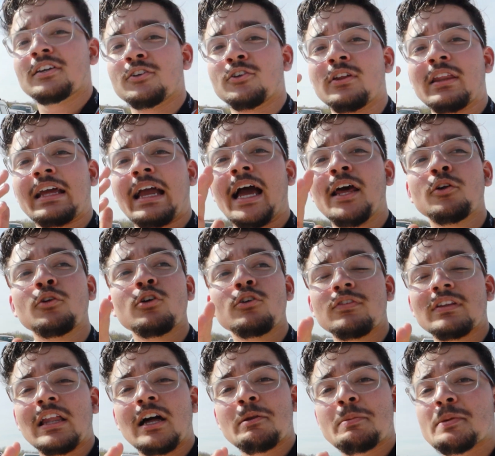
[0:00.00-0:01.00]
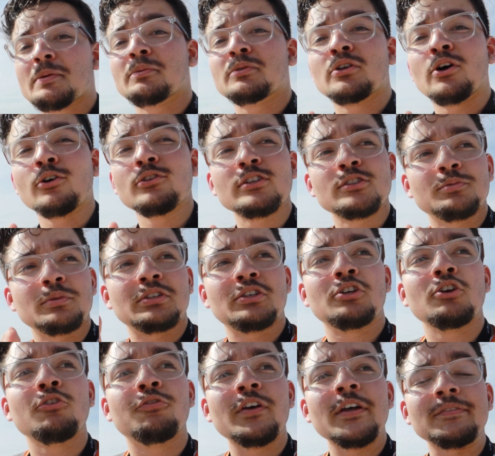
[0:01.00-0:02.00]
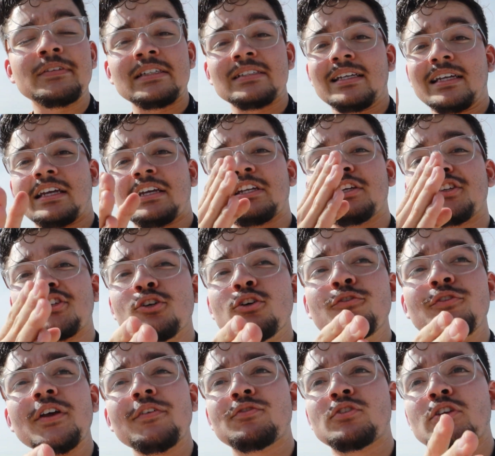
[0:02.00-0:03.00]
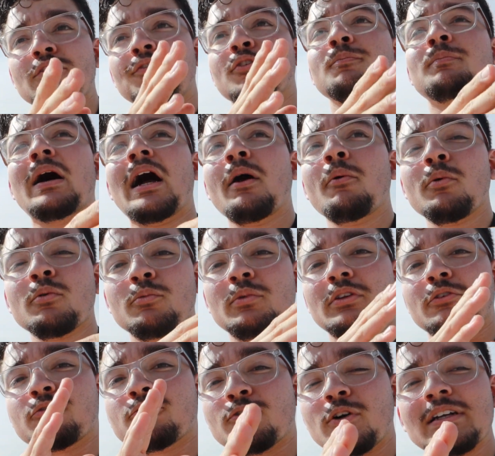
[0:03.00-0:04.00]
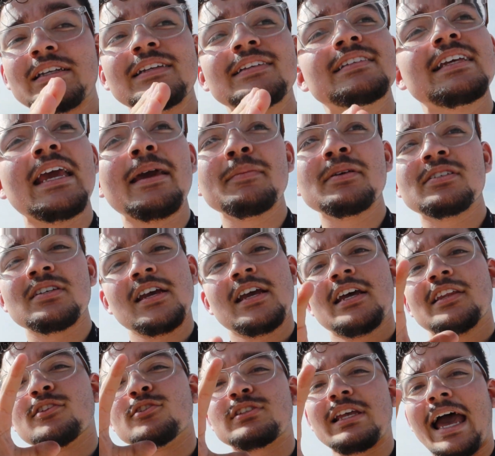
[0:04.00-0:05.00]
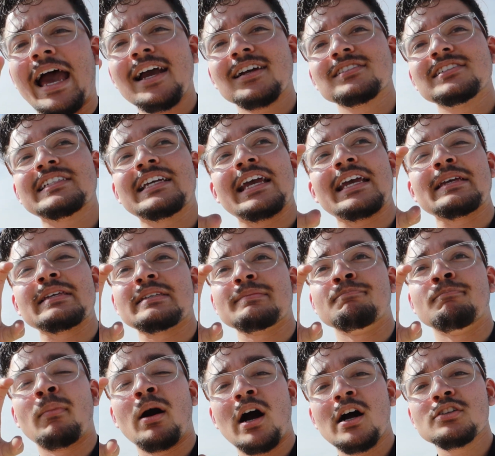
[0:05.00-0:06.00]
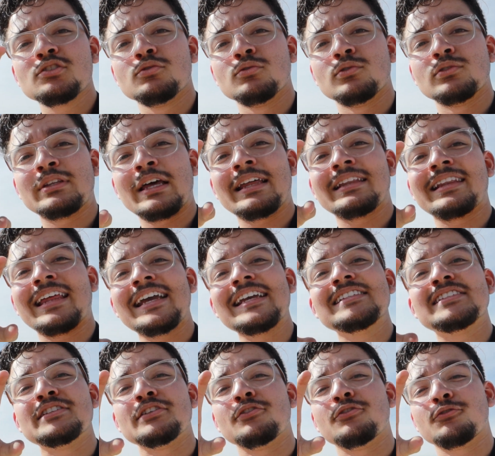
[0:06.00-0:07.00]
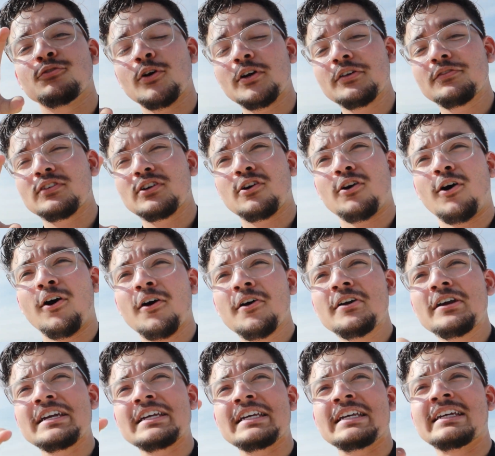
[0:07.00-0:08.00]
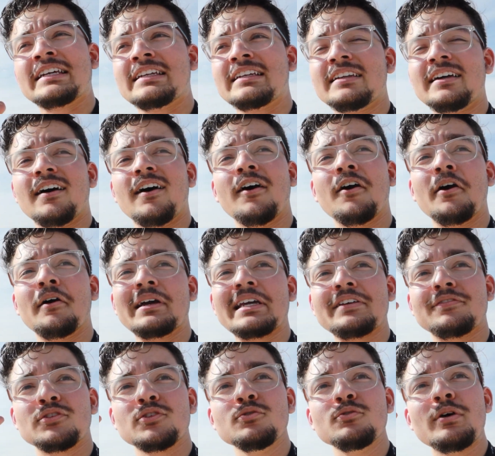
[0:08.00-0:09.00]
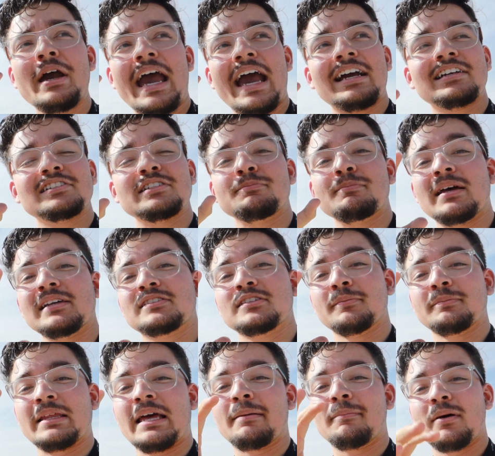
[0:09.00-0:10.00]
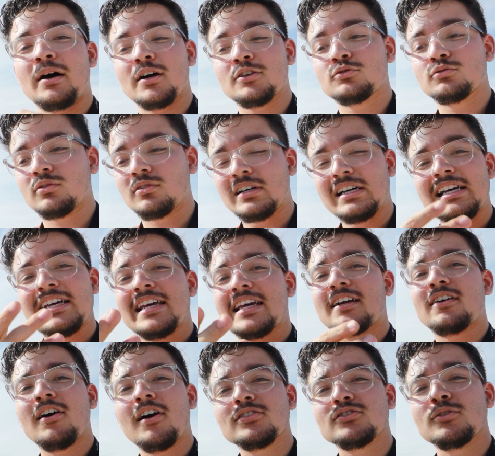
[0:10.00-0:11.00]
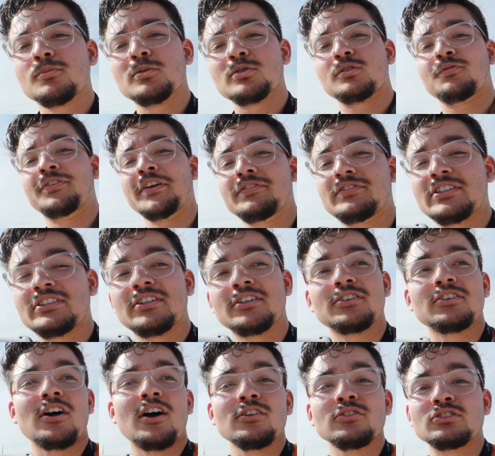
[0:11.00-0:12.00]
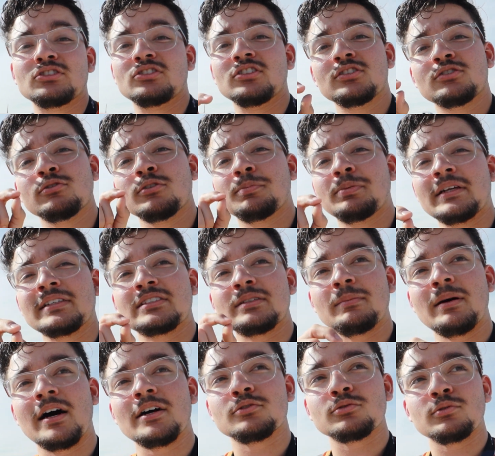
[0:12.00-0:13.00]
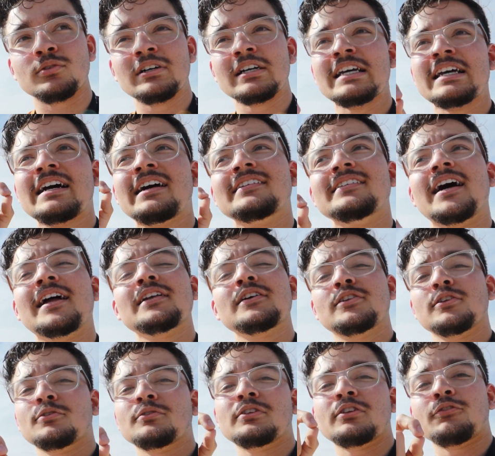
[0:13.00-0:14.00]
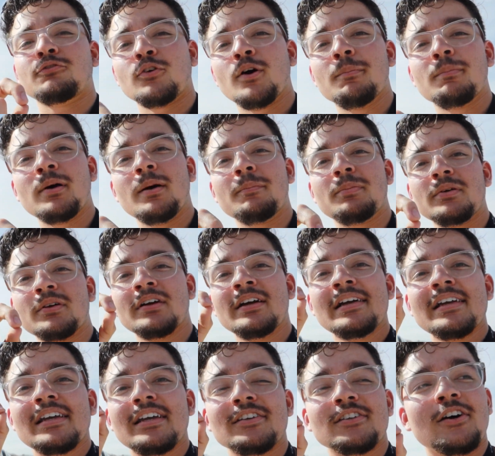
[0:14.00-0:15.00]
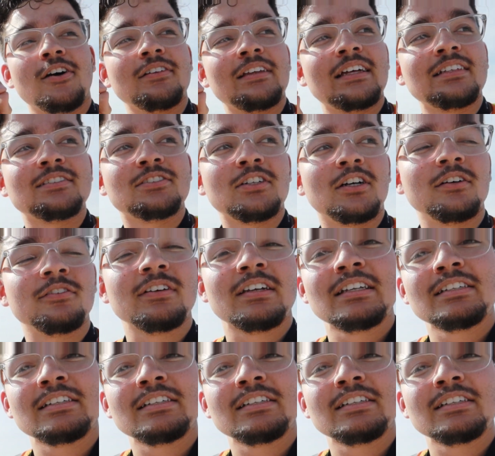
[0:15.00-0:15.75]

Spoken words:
You know, like, I don't know if a lot of people know this with Q50s. Like, in a Q50, if you buy one with a front end damage, there's actually a module that lays in the front of the car. And if you actually mess up that module, it costs almost $1,500 just to replace the module, not including the front bumper and all that stuff.